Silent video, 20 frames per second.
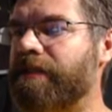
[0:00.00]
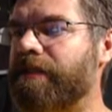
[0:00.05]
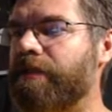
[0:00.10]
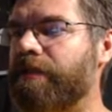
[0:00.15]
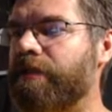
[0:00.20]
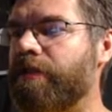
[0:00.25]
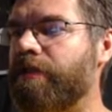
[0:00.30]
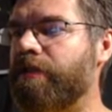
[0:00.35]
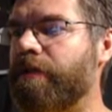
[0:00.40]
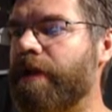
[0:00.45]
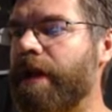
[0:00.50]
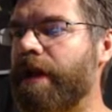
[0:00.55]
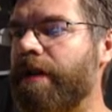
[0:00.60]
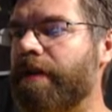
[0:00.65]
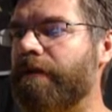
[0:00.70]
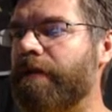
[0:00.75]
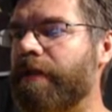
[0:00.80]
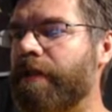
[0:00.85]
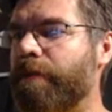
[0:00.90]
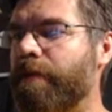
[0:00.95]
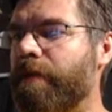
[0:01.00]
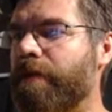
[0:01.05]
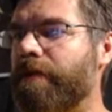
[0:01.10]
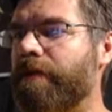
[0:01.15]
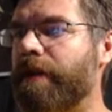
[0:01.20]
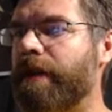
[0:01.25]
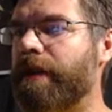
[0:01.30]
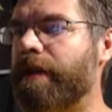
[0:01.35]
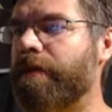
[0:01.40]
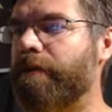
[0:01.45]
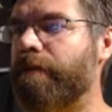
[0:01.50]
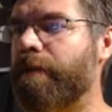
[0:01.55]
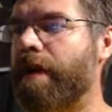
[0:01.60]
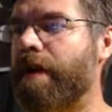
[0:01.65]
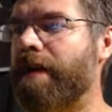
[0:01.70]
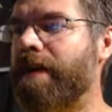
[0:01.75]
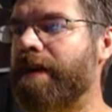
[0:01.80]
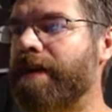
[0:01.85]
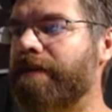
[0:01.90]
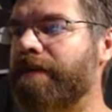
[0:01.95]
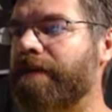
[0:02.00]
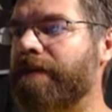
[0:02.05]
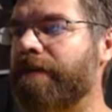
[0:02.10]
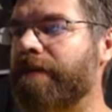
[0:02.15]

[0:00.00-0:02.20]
Do you have an opponent in mind?